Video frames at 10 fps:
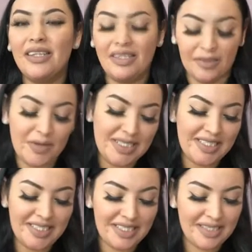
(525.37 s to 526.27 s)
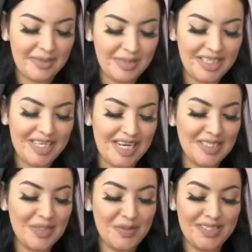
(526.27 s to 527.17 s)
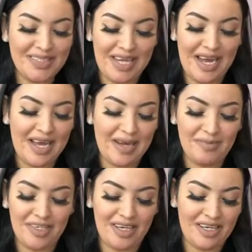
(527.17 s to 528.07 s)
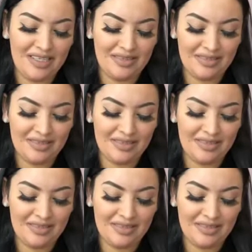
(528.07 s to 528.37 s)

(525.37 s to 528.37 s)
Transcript: the answer is, yeah,